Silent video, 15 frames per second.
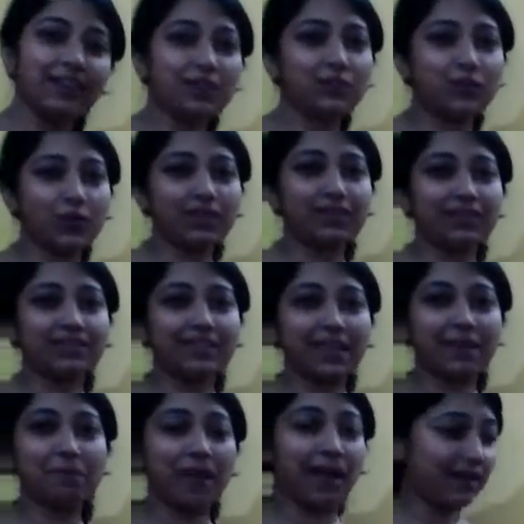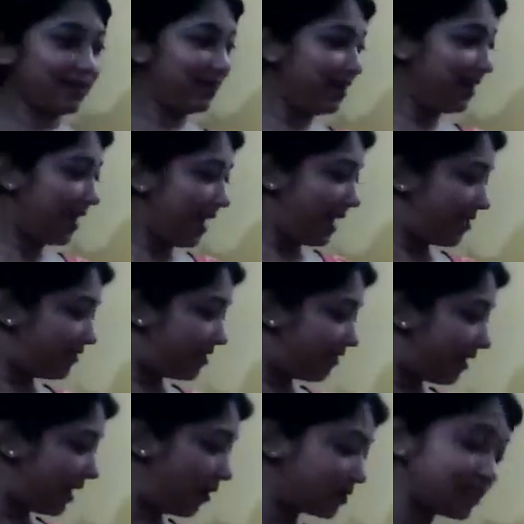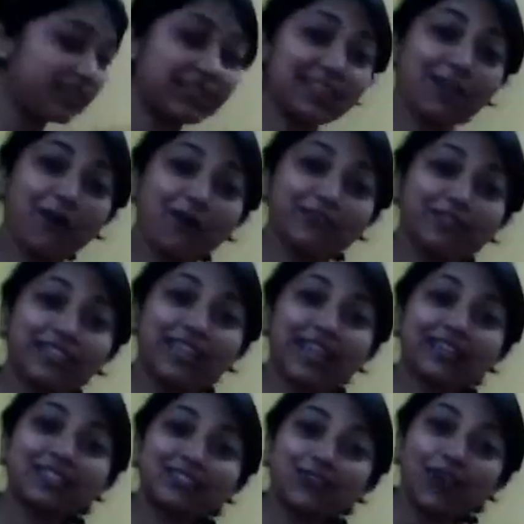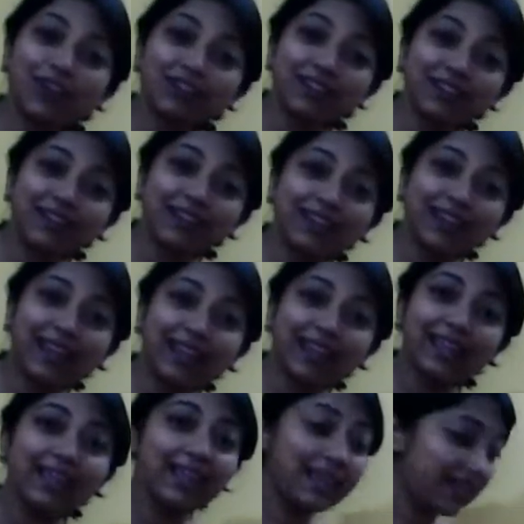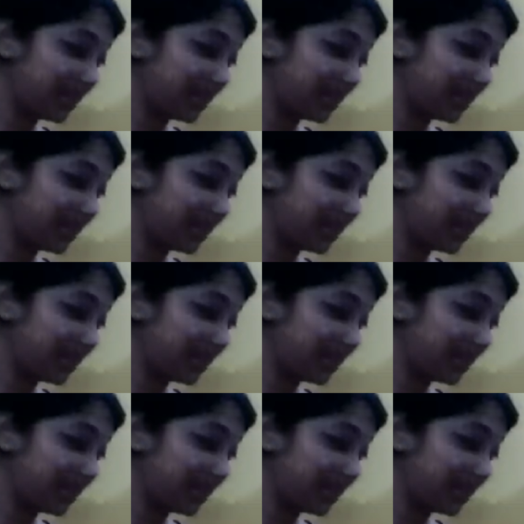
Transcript: So, in the same manner, if the velocity of the extraordinary ray